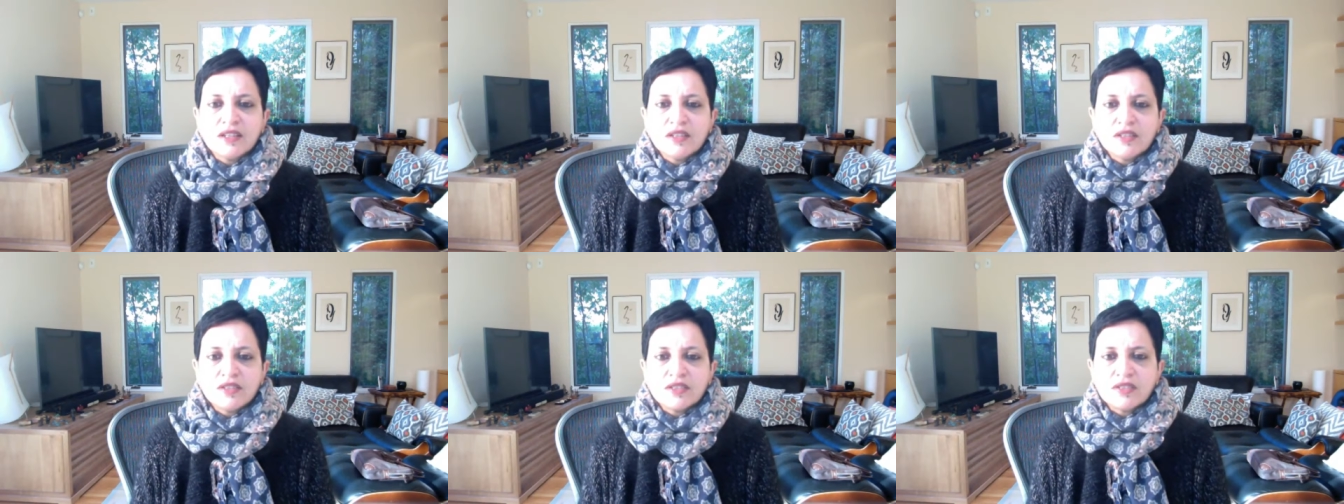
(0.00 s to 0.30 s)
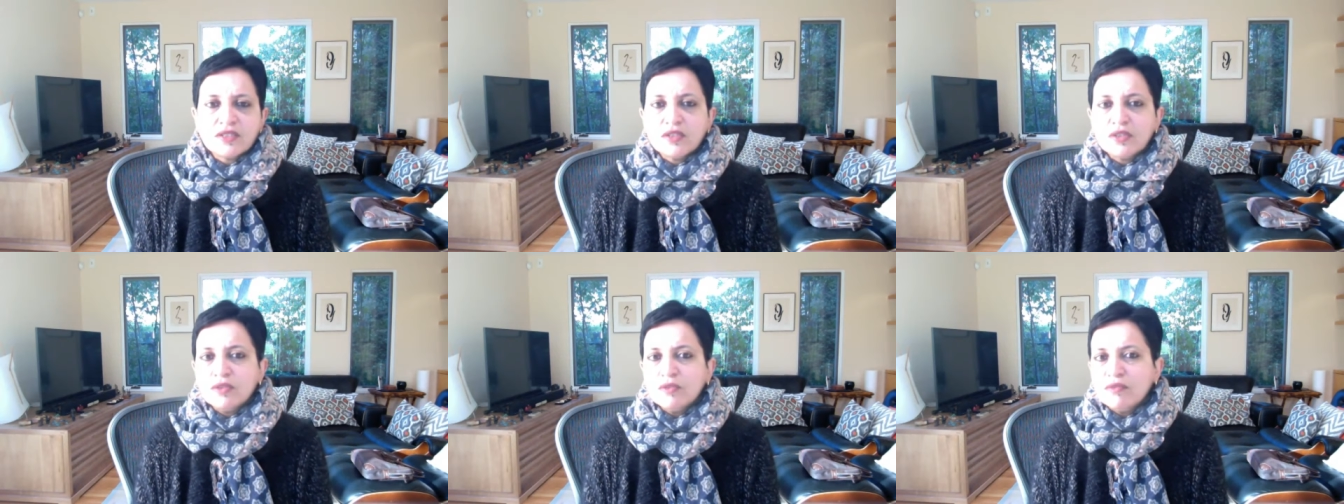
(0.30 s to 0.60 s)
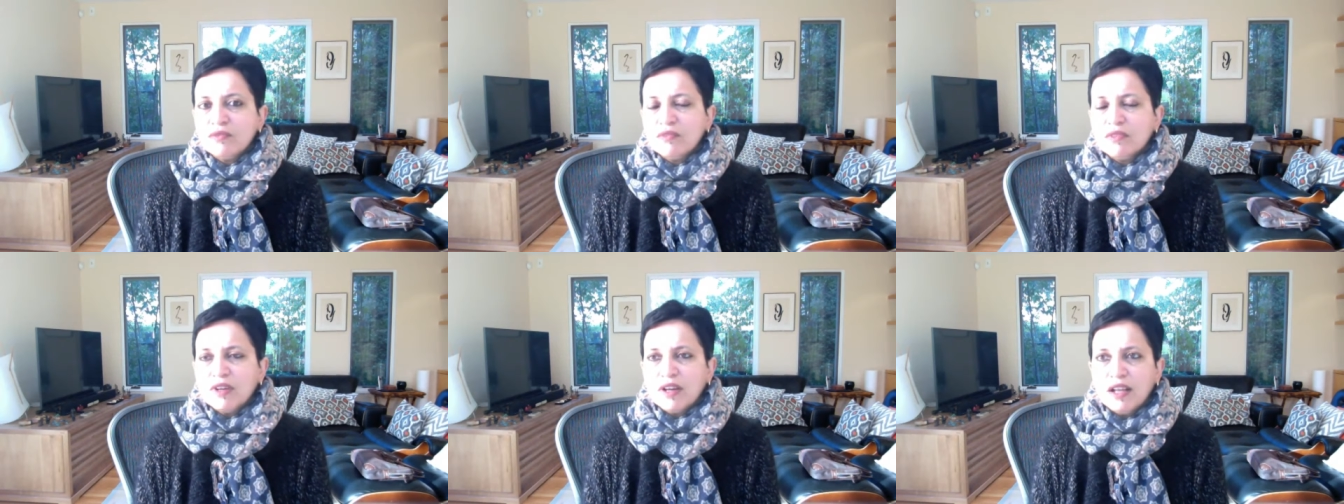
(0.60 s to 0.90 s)

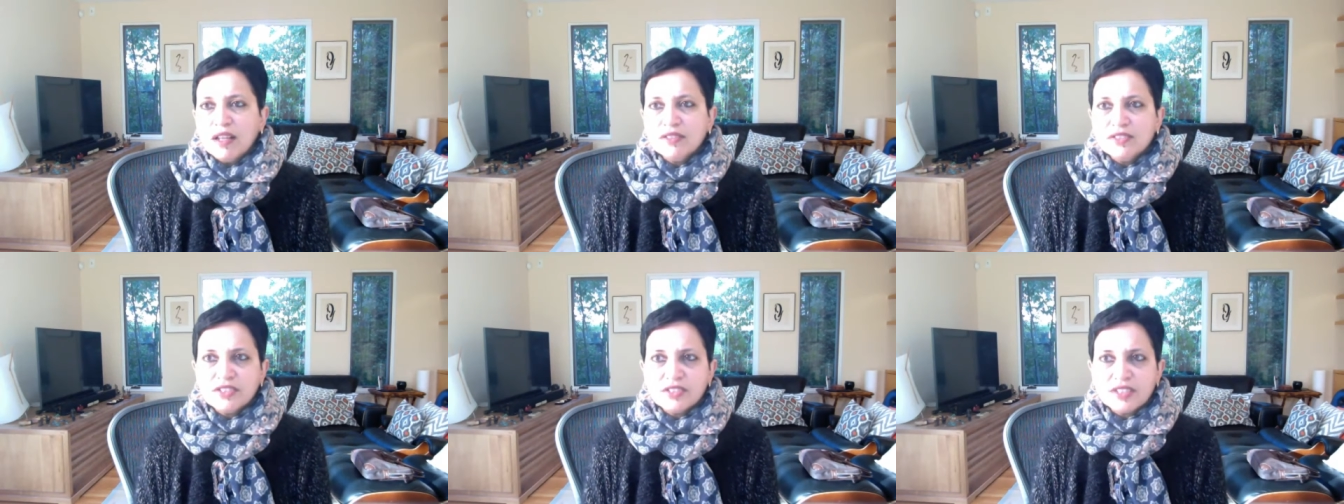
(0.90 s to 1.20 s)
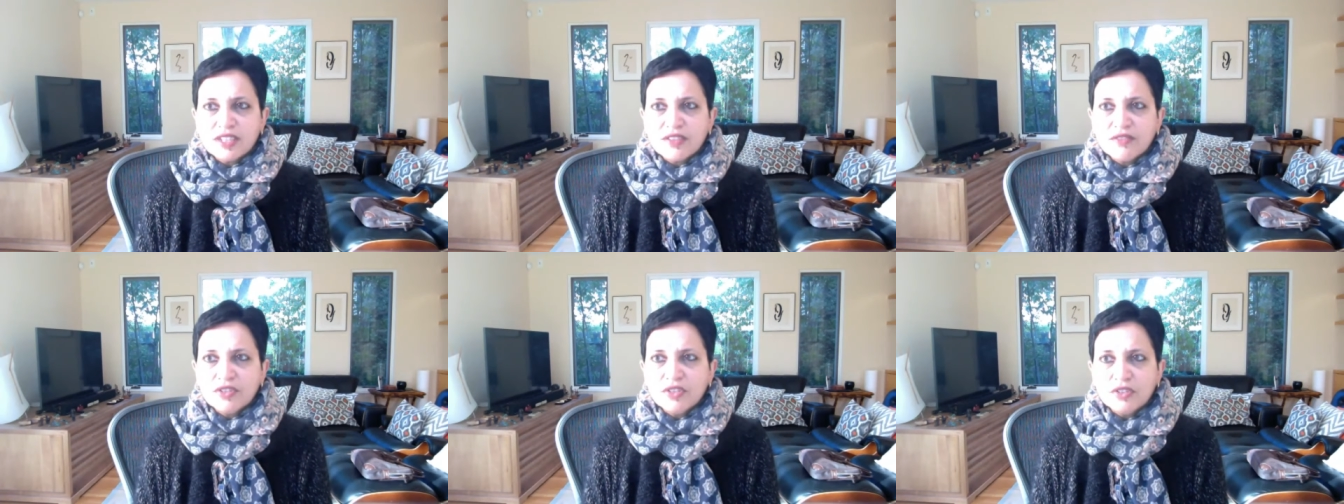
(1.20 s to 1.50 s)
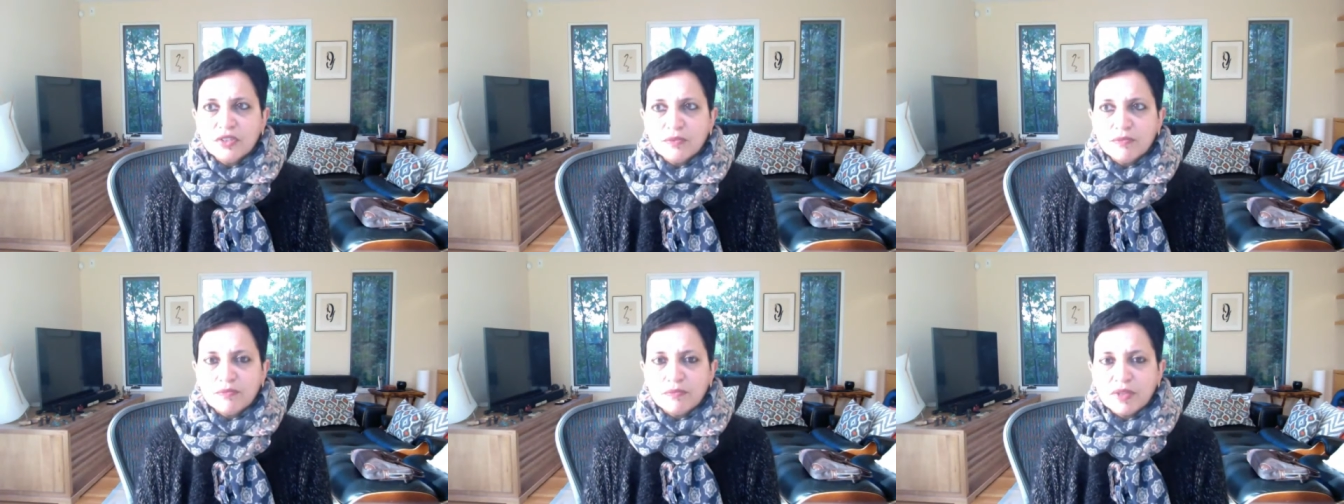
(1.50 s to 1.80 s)
So I'll just give
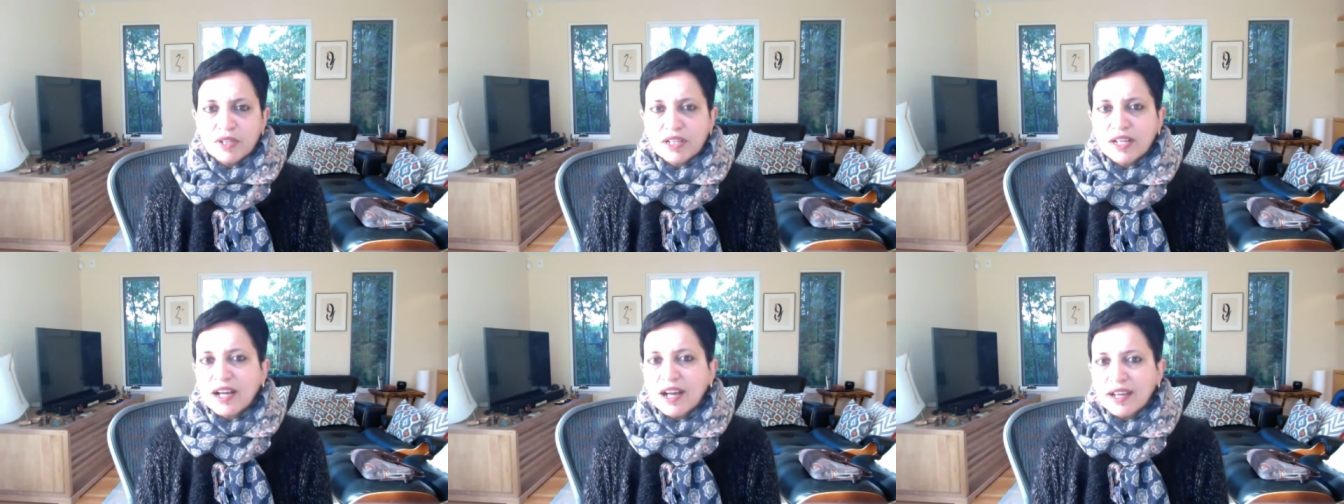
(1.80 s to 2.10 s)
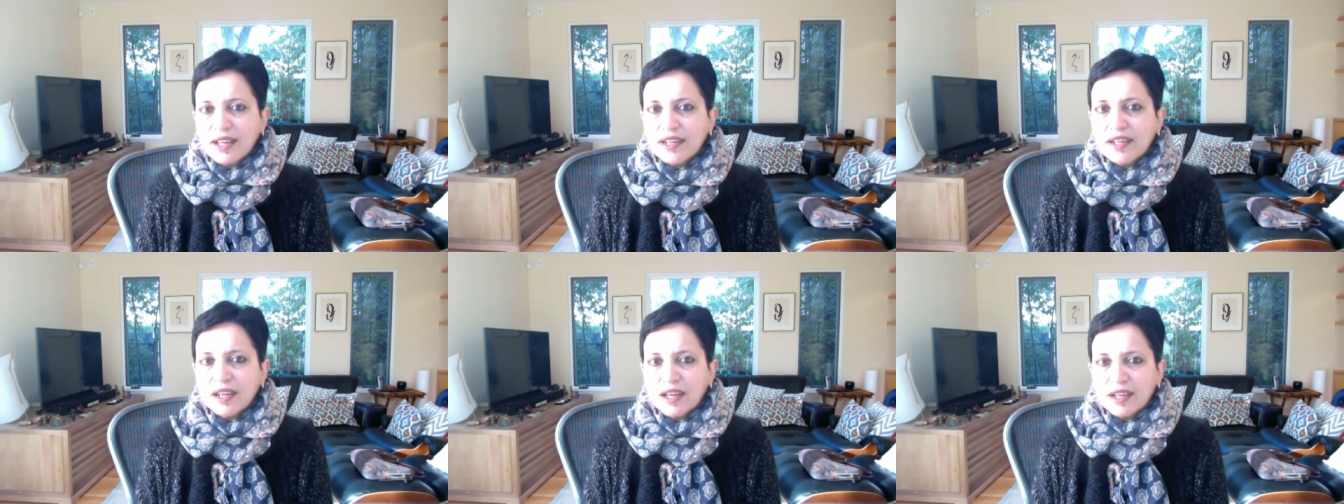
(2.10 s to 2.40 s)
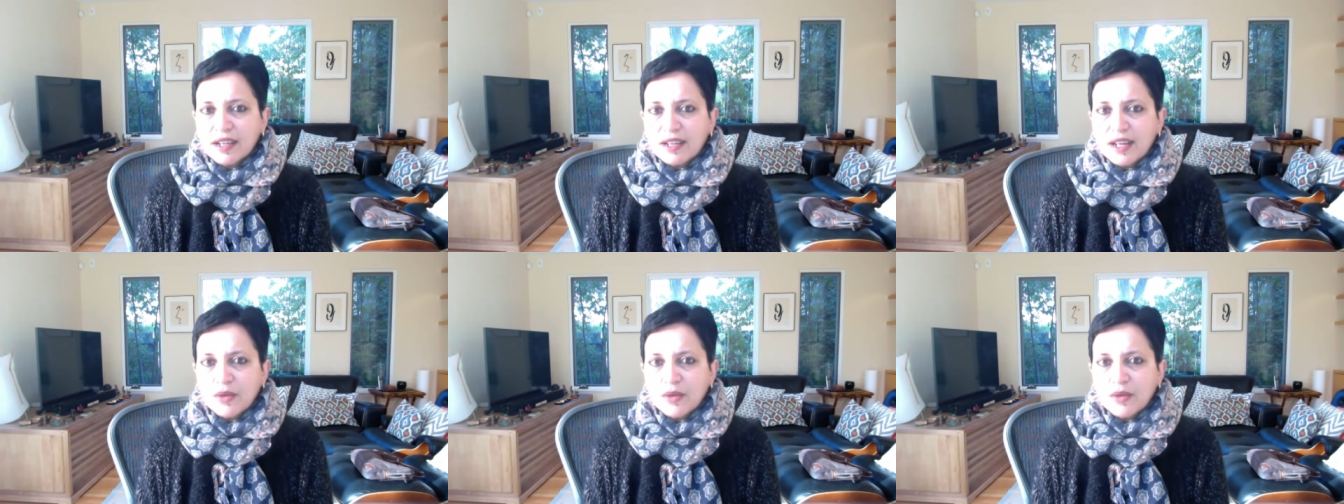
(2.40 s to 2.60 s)
you a guideline.